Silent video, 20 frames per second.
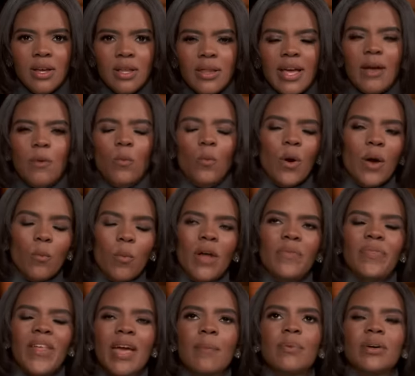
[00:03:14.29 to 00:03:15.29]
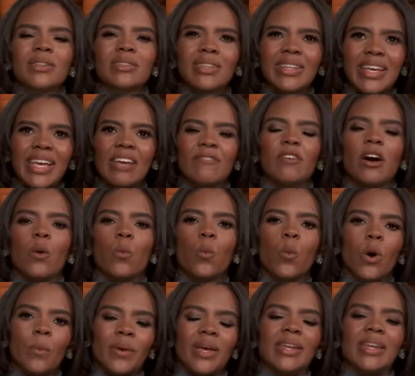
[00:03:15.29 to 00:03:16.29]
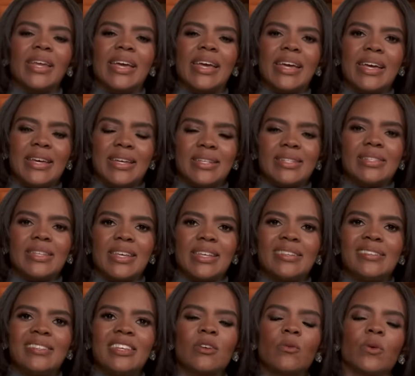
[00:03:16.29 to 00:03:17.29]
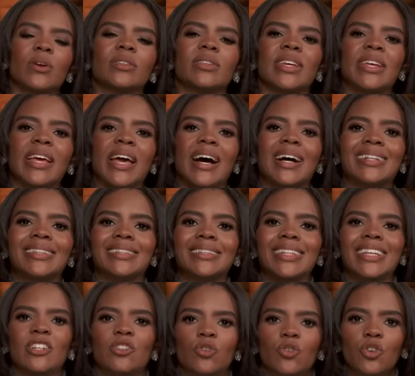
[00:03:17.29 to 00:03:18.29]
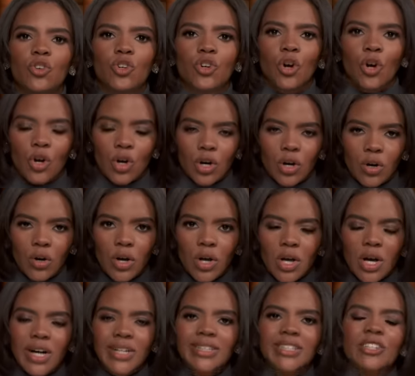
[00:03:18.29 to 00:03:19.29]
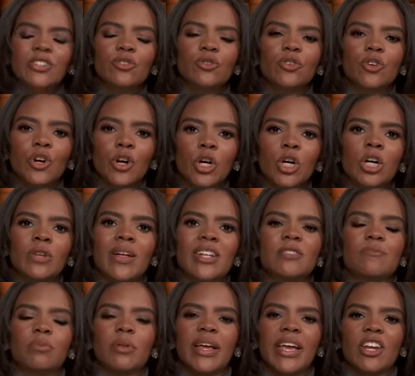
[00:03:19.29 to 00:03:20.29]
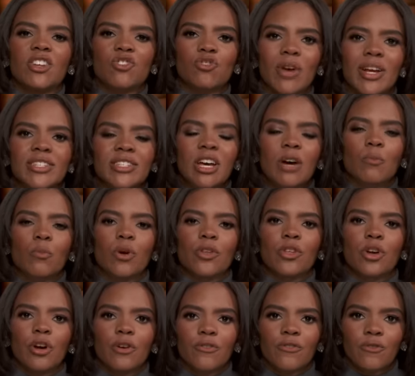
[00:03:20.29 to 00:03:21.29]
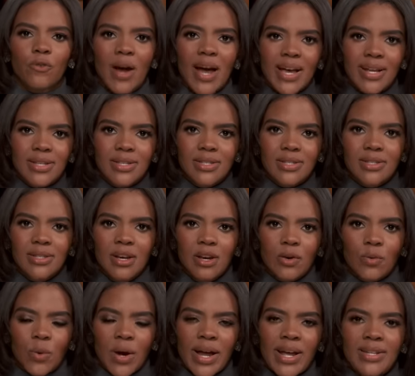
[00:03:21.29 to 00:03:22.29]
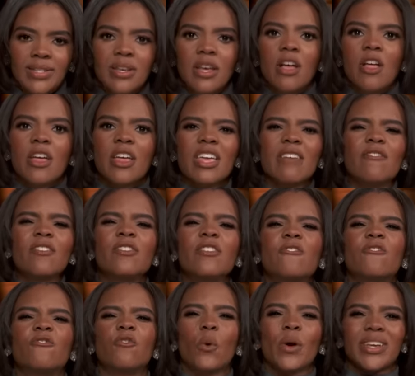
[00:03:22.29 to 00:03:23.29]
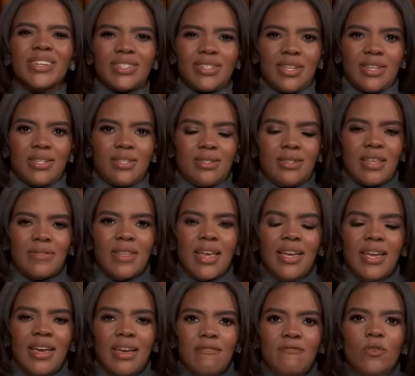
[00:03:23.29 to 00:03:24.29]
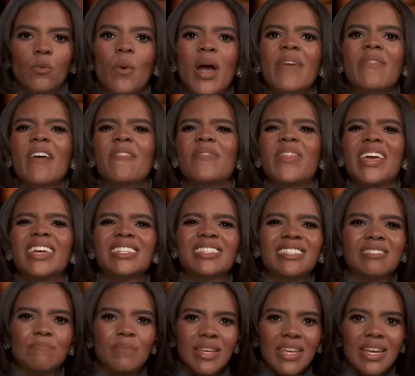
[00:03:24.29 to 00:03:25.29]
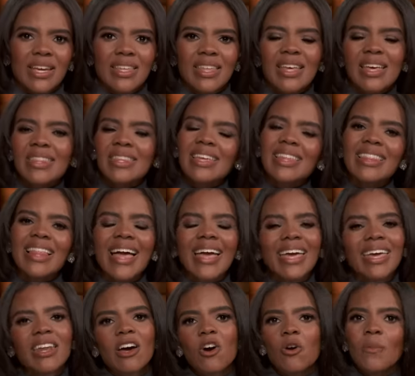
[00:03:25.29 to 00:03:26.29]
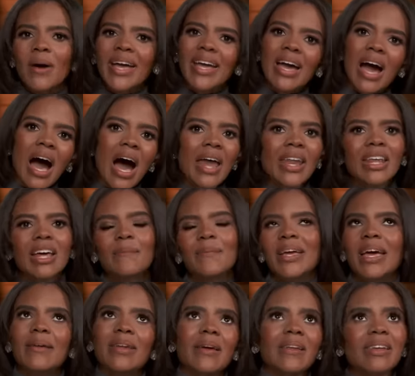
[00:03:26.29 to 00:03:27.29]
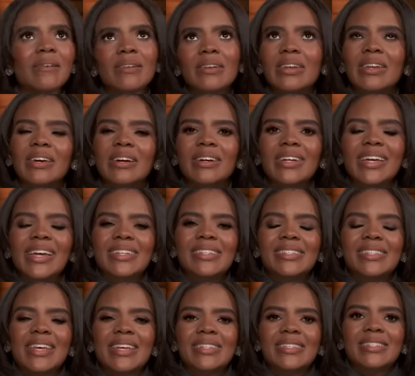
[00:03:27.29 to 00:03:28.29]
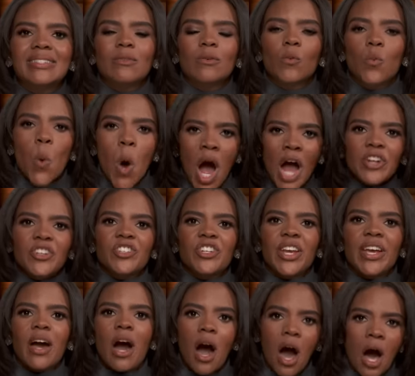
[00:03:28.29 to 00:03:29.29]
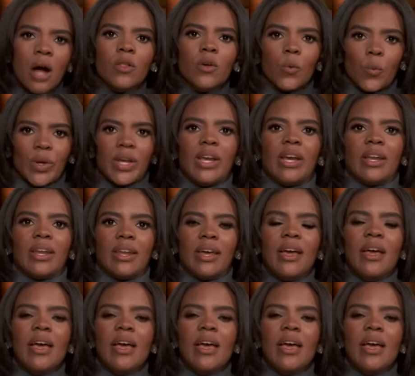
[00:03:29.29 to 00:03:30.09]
Like what they believe a woman is secretly a little girl that's playing dress up with her friends, right? Even the voices that they give, the way that they speak, they're like, and oh my God, and oh my God, it's watching Halloween